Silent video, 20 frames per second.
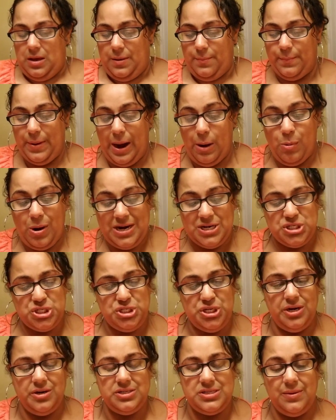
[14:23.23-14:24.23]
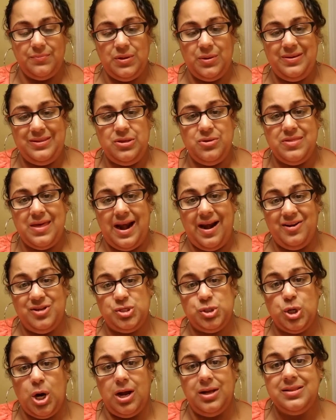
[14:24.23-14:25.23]
But I want to share something with you that I
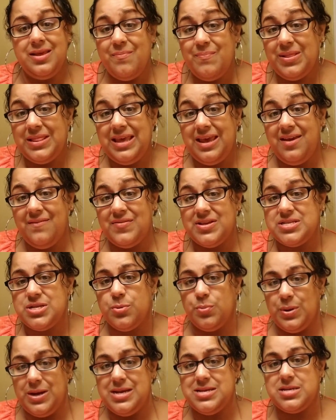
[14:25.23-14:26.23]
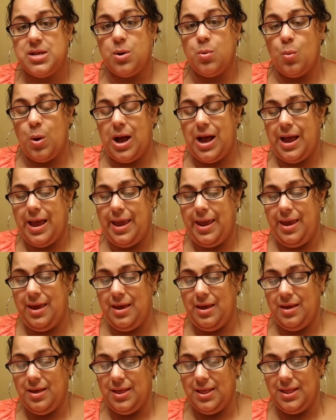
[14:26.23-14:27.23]
strongly believe is the reason why
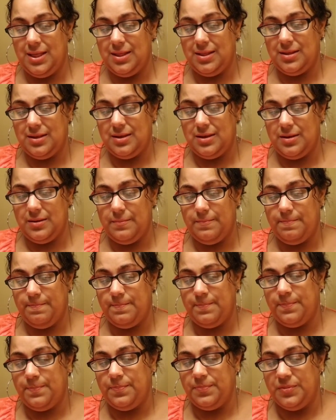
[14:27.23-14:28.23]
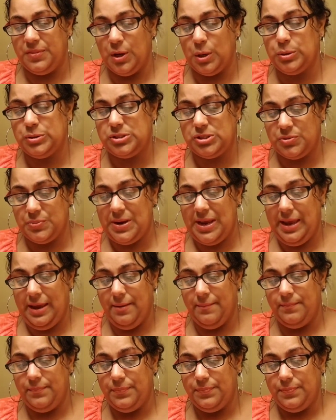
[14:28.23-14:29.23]
those
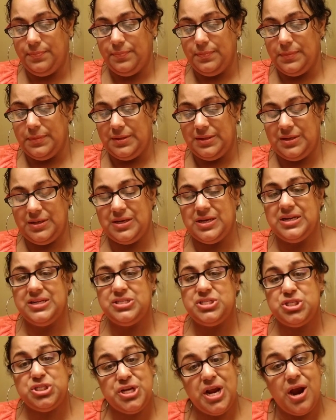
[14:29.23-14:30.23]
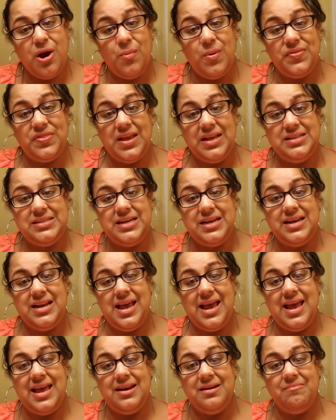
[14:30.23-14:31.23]
three could share what they did
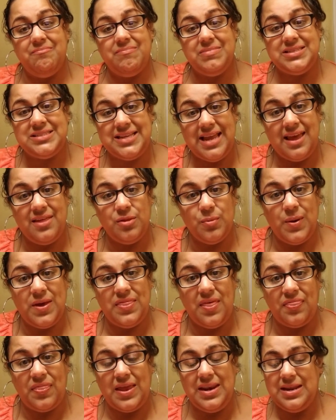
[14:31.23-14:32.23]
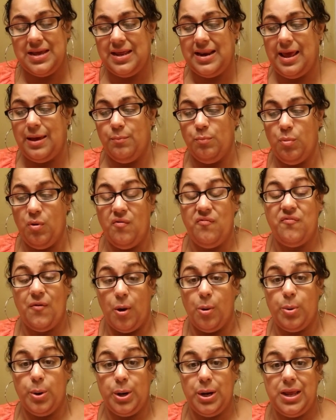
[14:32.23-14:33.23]
and stand the way that they did and move
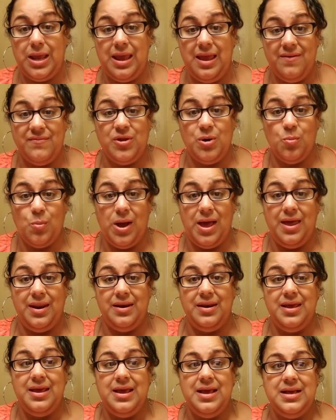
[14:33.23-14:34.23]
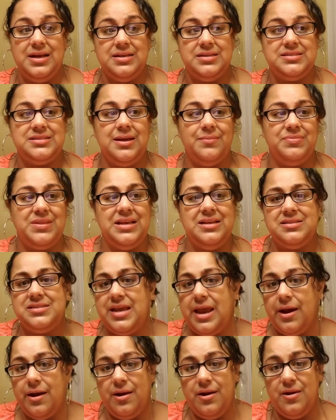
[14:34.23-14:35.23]
forward even when something
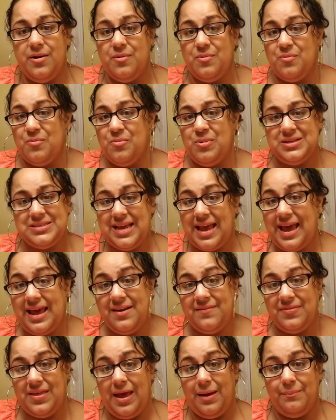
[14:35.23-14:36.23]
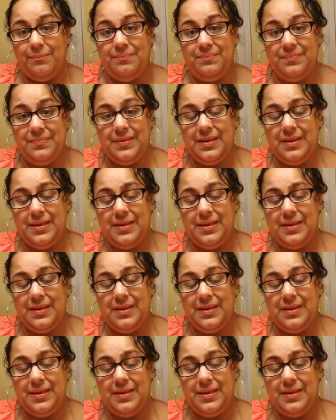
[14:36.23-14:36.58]
scary was ahead of them.